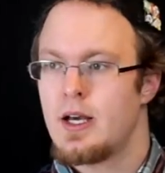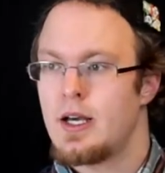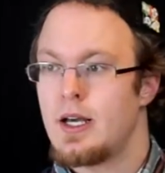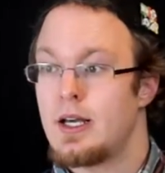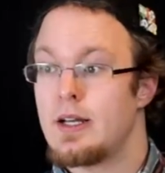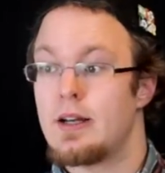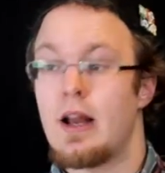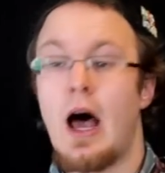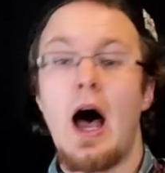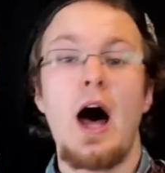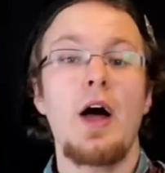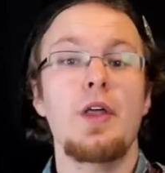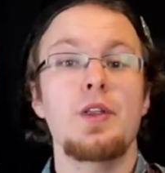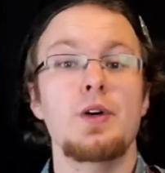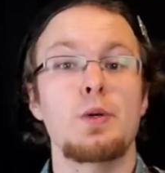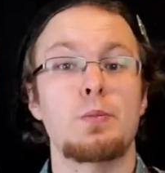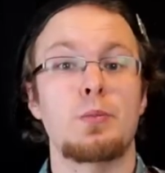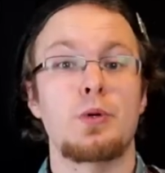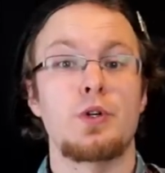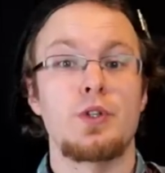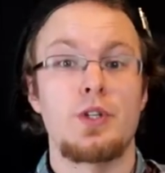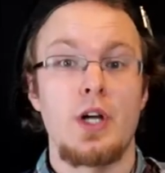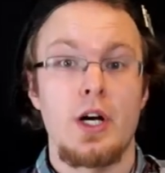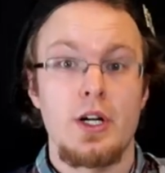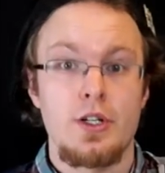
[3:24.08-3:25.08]
In other
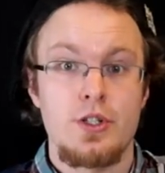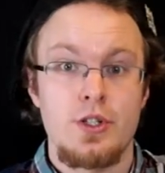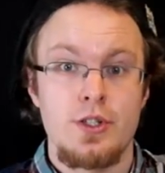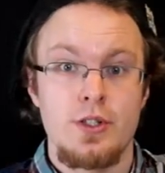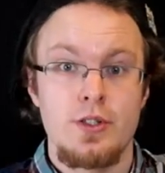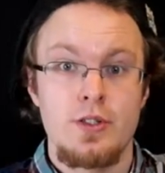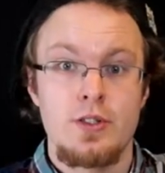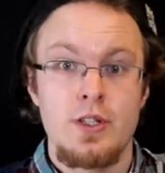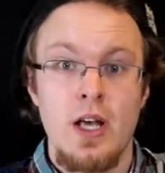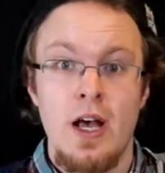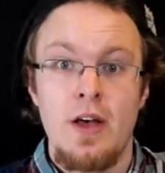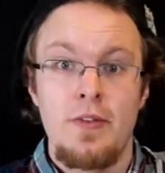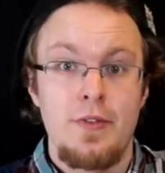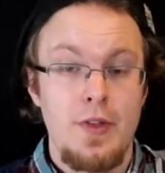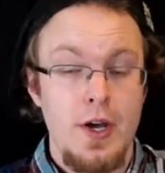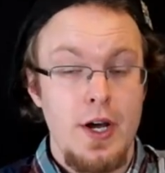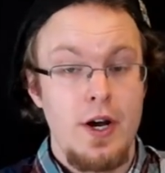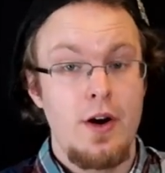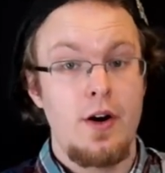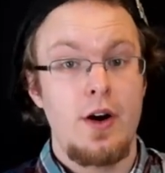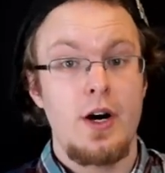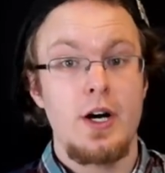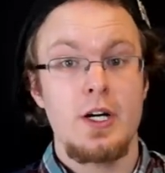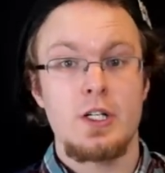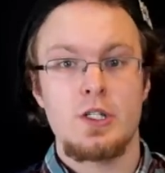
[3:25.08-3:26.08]
productions, they
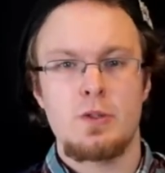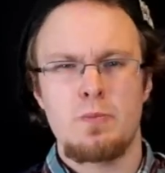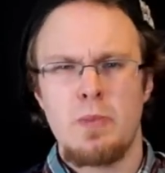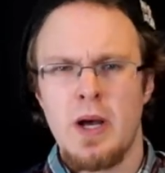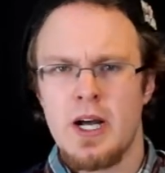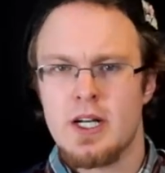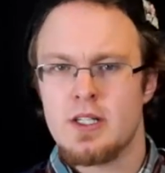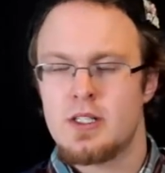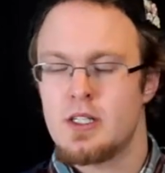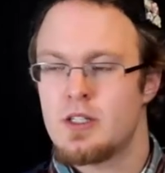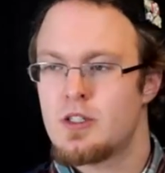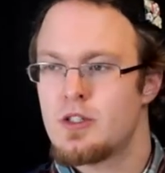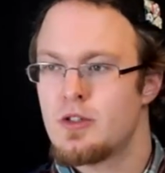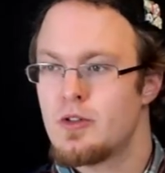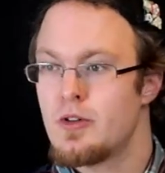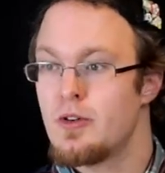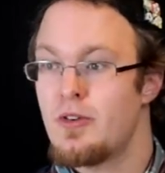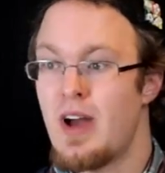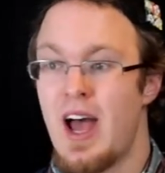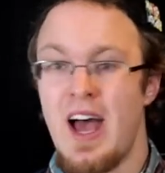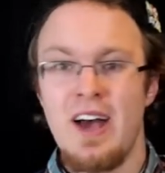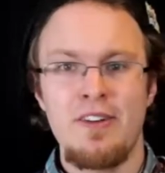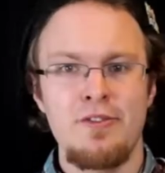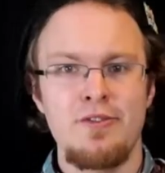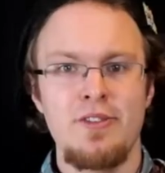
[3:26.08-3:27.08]
are expected to
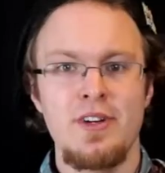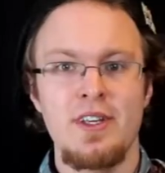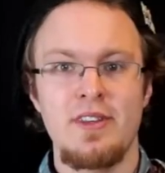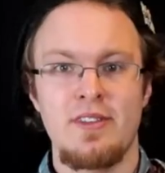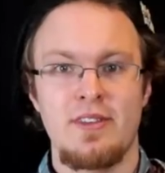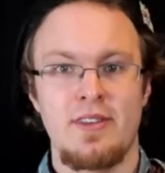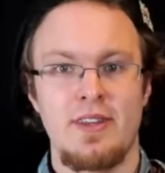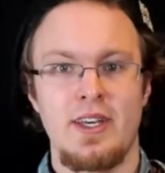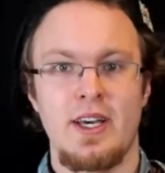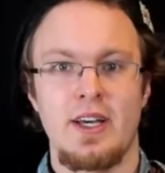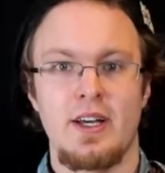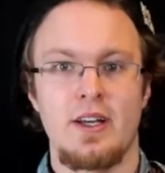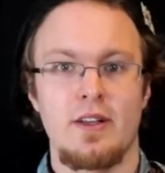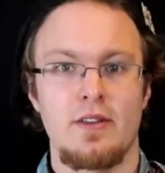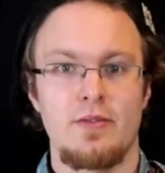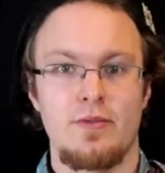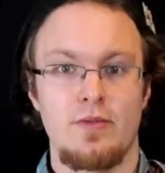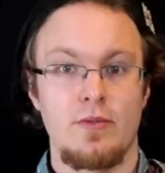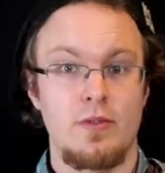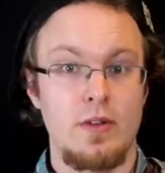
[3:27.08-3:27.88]
do everything,